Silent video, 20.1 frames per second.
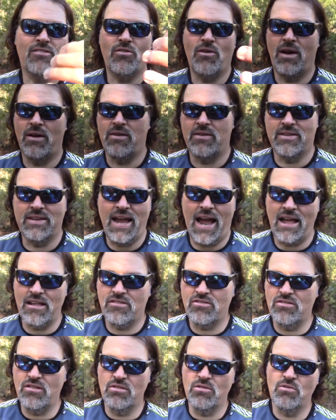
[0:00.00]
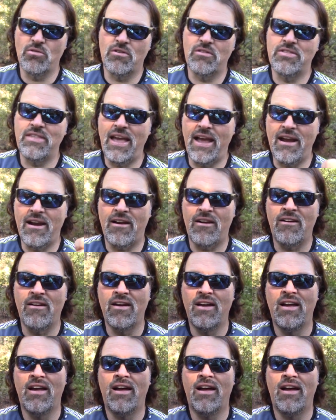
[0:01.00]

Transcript: So I attach the lure there.